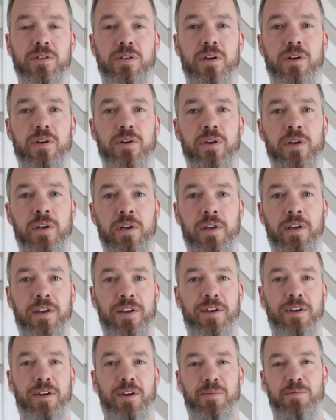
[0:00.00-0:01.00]
so
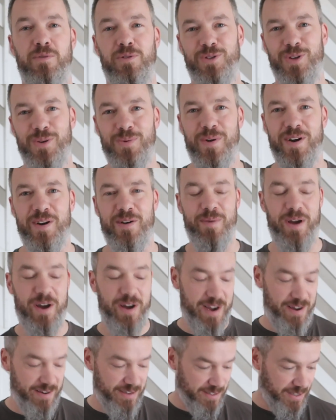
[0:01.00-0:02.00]
I'm not too worried about
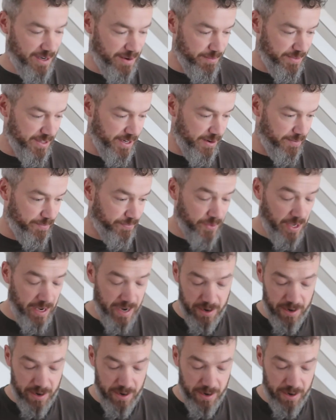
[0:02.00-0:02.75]
how this comes out.